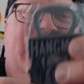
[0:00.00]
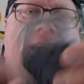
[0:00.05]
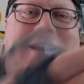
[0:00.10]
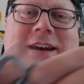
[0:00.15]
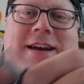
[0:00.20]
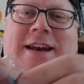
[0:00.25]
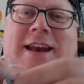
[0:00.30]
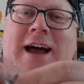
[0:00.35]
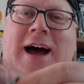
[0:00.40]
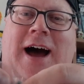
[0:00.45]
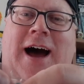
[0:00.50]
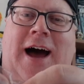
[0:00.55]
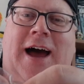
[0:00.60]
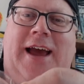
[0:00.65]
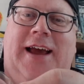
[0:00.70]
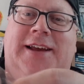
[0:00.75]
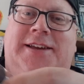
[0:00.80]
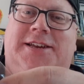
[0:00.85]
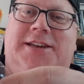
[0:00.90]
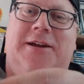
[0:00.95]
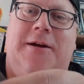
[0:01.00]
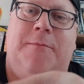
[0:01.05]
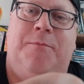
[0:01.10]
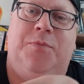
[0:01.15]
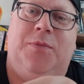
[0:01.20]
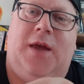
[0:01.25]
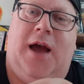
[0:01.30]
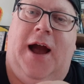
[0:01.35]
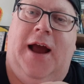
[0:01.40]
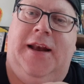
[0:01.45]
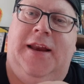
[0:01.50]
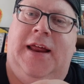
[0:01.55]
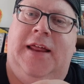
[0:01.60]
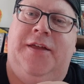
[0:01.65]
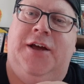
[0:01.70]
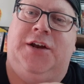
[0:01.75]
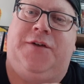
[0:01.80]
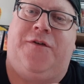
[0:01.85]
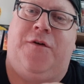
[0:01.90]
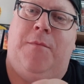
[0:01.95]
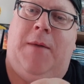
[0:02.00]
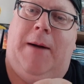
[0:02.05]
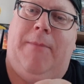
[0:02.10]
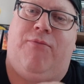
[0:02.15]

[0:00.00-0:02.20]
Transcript: Nice. I need this for my